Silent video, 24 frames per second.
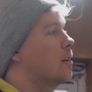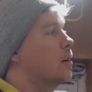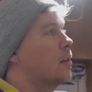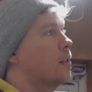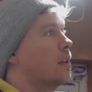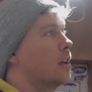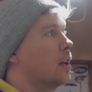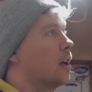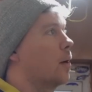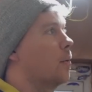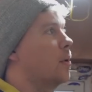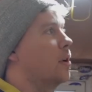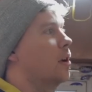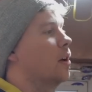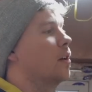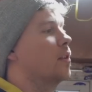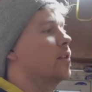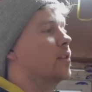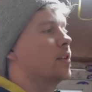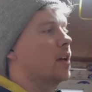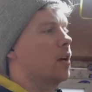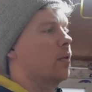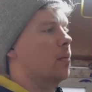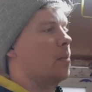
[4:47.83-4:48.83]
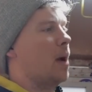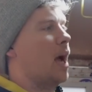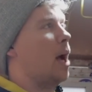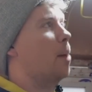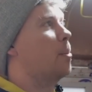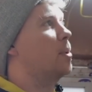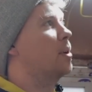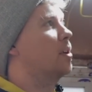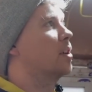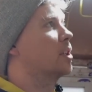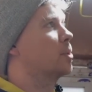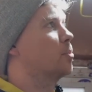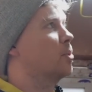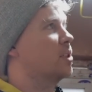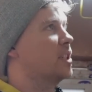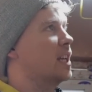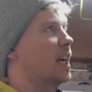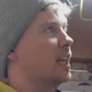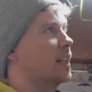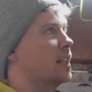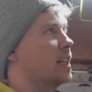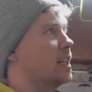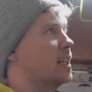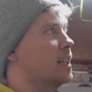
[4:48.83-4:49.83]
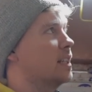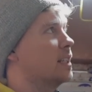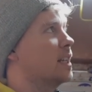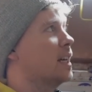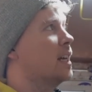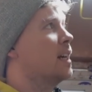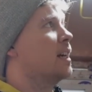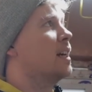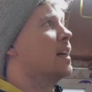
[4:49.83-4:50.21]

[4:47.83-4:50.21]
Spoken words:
nothing going on. So I'm happy not to protect these.